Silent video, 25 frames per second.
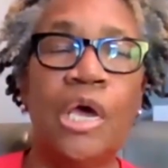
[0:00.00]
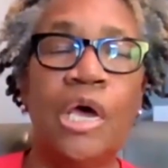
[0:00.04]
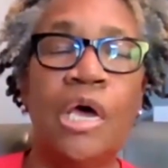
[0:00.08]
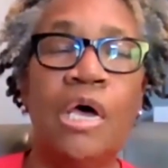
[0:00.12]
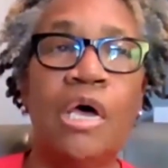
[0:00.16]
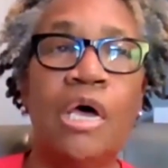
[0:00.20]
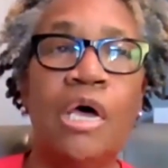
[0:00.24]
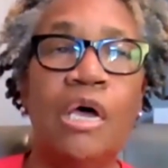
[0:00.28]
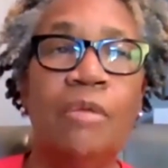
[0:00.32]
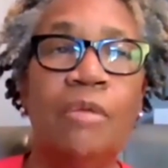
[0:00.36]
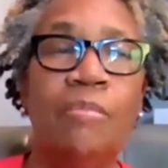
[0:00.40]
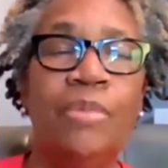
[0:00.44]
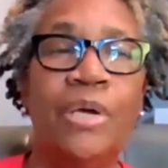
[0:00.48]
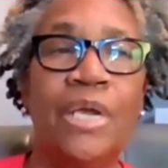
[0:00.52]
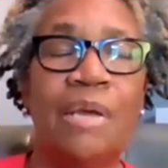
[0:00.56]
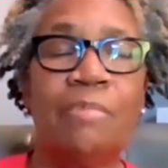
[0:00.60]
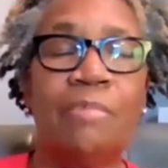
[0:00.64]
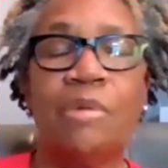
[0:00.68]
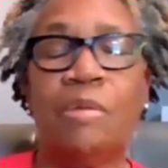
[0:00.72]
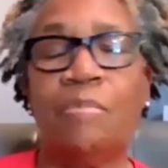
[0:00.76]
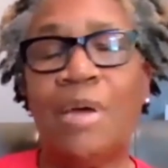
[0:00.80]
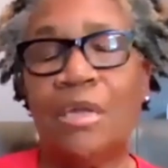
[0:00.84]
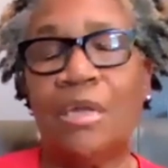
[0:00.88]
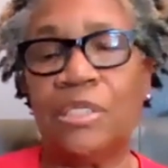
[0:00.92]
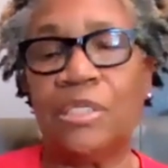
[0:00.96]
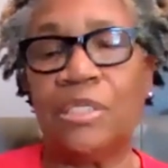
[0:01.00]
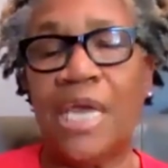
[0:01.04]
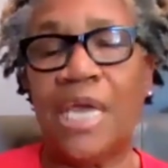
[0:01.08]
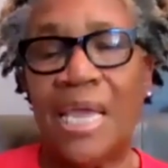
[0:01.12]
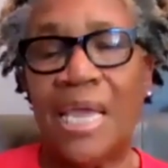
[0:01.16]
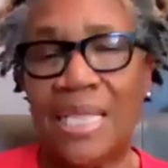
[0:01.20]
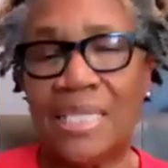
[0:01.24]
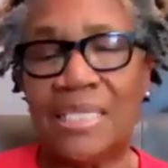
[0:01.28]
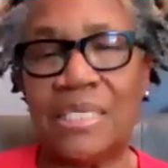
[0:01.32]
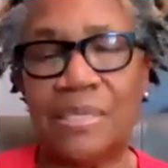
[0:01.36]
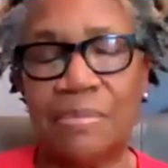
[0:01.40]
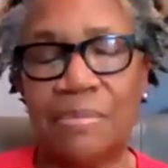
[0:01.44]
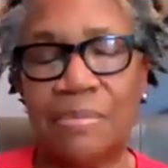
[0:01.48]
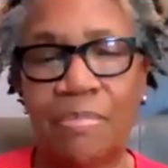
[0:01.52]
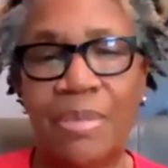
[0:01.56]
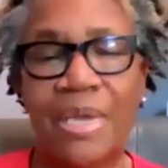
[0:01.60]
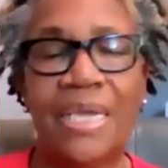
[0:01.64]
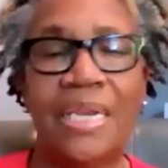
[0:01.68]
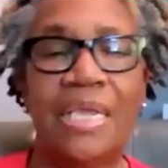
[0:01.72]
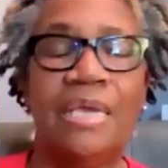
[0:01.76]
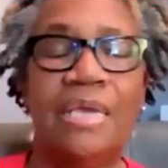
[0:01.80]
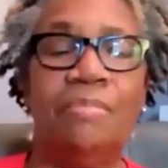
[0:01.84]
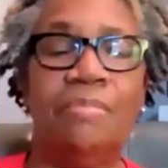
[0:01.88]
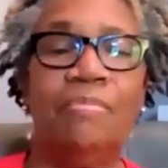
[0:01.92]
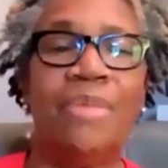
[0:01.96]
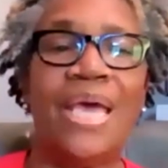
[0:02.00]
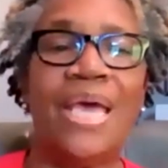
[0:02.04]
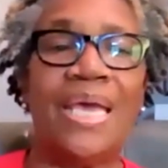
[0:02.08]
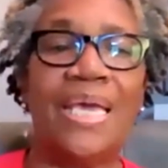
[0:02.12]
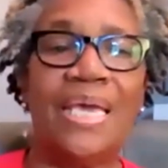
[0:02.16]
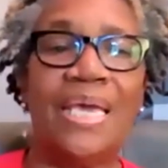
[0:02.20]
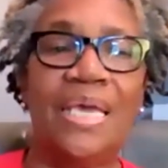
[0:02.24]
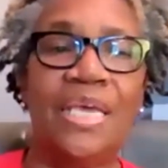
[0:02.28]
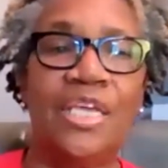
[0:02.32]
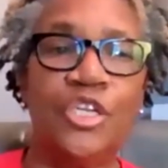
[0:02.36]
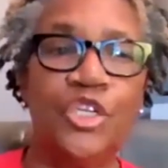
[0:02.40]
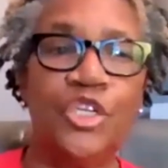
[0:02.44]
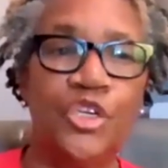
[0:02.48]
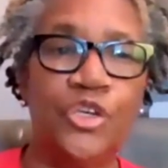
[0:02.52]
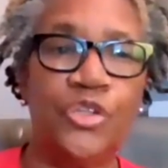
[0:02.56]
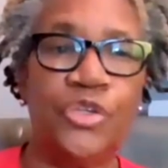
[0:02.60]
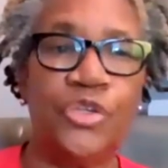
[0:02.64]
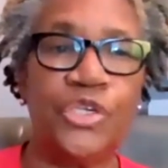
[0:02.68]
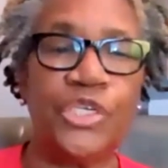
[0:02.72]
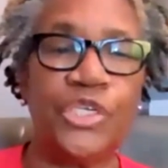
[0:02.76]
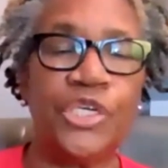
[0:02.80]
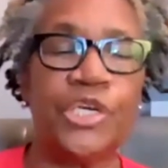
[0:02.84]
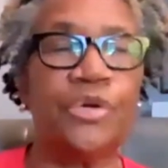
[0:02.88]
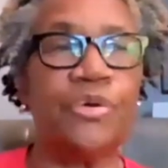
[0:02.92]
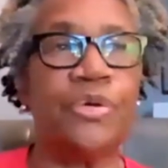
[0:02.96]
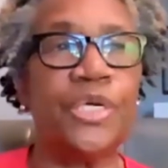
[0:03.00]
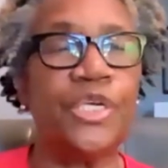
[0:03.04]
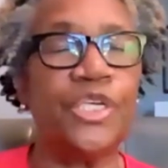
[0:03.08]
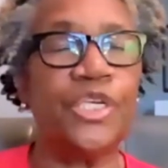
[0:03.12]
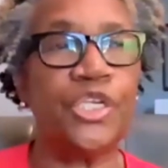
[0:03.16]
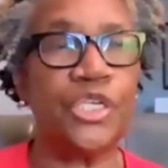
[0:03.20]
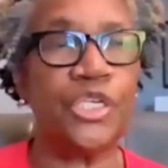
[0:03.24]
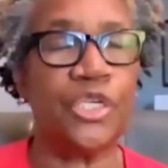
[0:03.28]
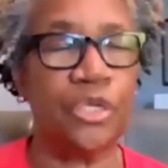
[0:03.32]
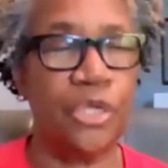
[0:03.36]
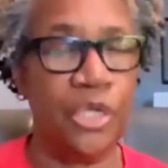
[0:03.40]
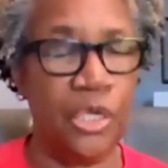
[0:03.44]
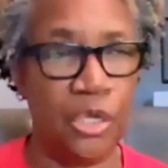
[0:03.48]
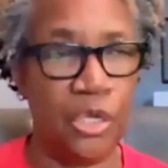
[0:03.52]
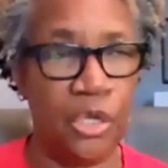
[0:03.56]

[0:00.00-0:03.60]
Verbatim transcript: uh, but I'm about to add somebody back into the series.